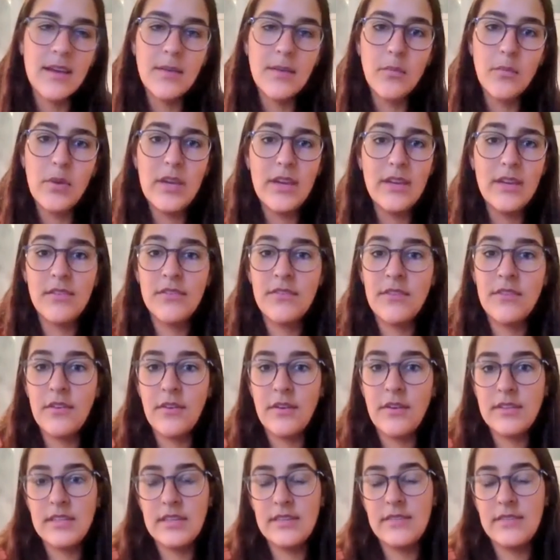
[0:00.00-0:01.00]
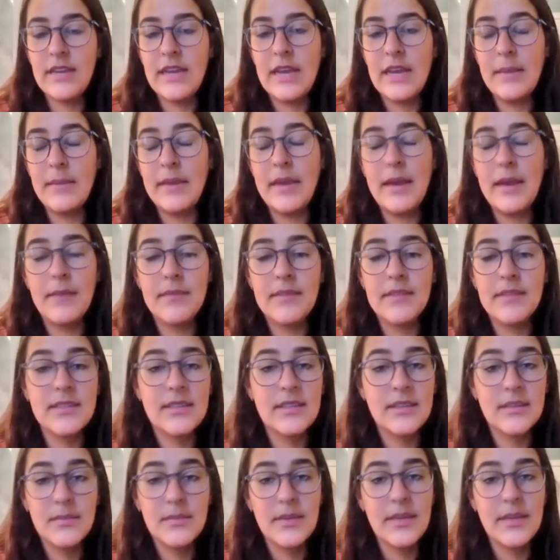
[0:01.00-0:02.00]
We have a fundraising event coming up that's
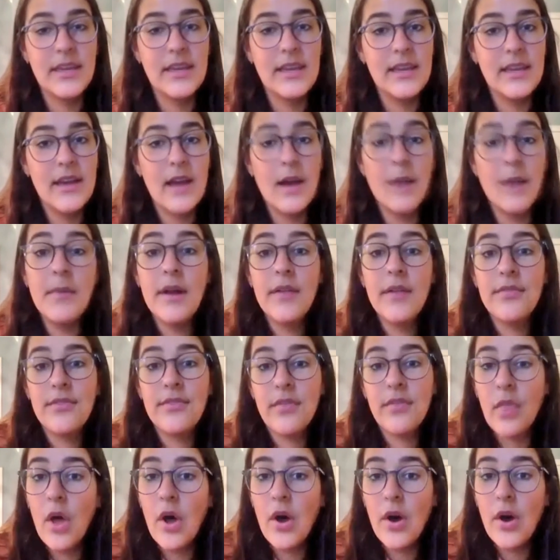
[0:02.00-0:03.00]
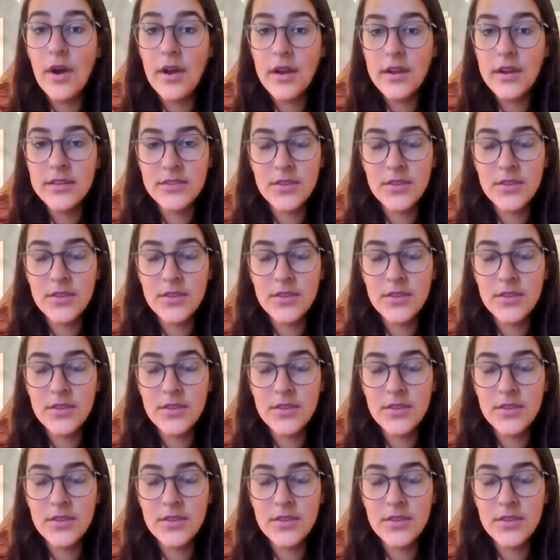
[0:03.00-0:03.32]
going to be a month long.